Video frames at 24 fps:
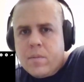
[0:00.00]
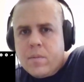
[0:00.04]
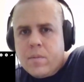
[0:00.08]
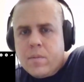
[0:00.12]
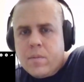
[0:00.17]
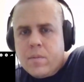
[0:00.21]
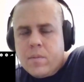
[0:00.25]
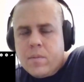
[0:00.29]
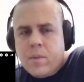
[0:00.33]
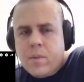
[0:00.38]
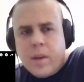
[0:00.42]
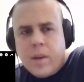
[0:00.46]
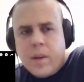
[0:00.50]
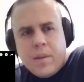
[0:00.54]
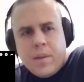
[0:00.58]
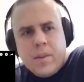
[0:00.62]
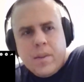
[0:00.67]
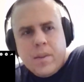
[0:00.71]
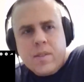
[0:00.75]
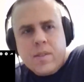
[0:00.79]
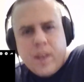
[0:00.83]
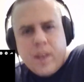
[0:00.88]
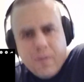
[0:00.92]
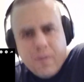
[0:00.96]
Wait,
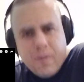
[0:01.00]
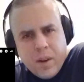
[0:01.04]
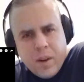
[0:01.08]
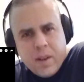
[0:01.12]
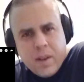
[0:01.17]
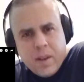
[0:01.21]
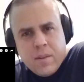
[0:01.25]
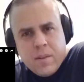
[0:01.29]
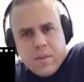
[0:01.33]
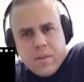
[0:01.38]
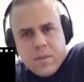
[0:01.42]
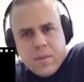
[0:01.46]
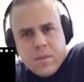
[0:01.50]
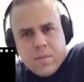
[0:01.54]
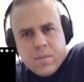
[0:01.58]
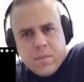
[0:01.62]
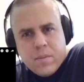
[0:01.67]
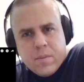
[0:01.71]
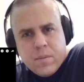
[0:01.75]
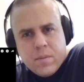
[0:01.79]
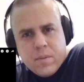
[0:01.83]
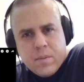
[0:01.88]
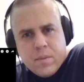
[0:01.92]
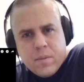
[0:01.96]
is that right?
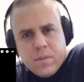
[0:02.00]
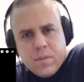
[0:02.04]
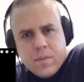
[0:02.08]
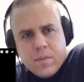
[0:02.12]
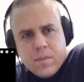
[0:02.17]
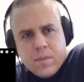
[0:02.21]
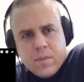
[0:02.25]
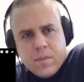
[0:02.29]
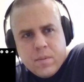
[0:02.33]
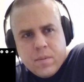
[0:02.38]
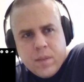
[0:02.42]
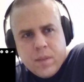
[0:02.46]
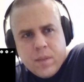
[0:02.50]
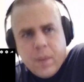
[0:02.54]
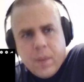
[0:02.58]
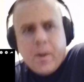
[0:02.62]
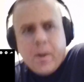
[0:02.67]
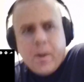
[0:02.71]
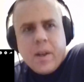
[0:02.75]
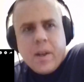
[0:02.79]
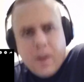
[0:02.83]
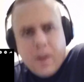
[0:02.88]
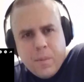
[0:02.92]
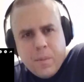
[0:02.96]
That
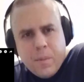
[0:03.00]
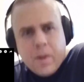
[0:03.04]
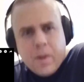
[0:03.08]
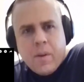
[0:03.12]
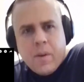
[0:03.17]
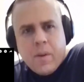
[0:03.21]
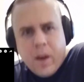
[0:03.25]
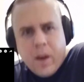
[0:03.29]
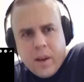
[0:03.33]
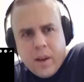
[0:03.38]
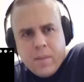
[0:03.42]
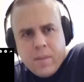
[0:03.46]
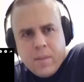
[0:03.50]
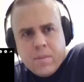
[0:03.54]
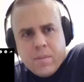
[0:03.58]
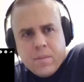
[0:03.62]
might not be right.